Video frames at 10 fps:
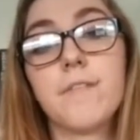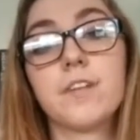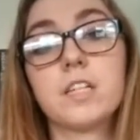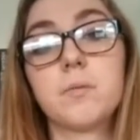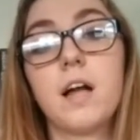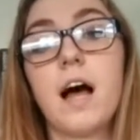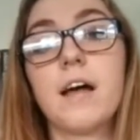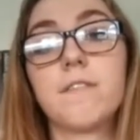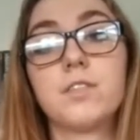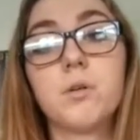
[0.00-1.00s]
For this one, I
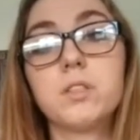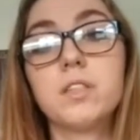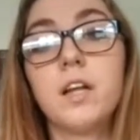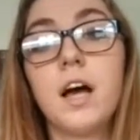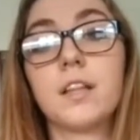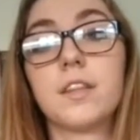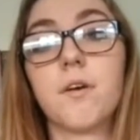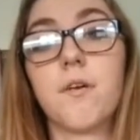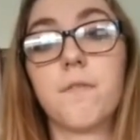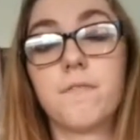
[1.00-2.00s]
have chosen
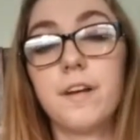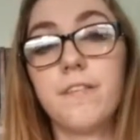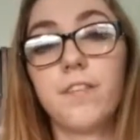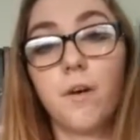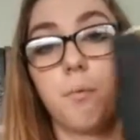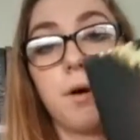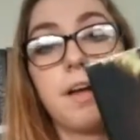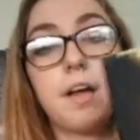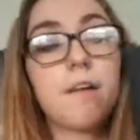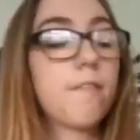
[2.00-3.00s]
The Fifth
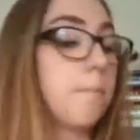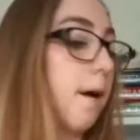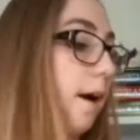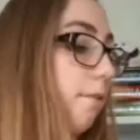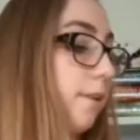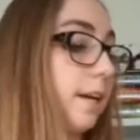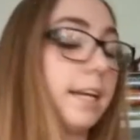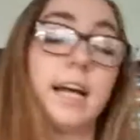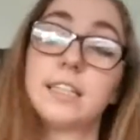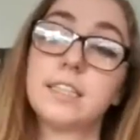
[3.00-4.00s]
Wave by Rick
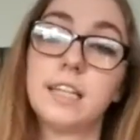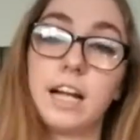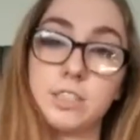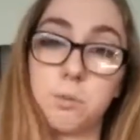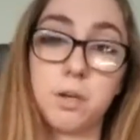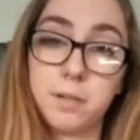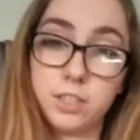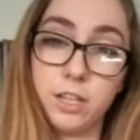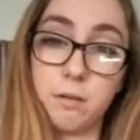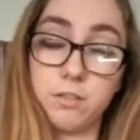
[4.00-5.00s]
Yancey. I just wanted to make
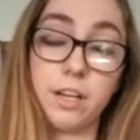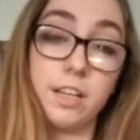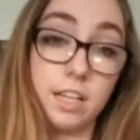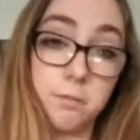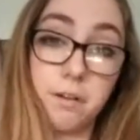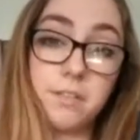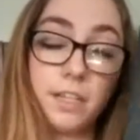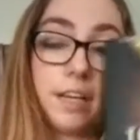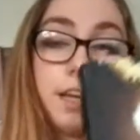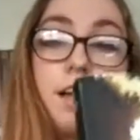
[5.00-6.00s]
sure that was right. That's what I was
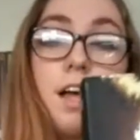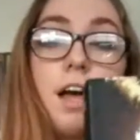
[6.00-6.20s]
thinking.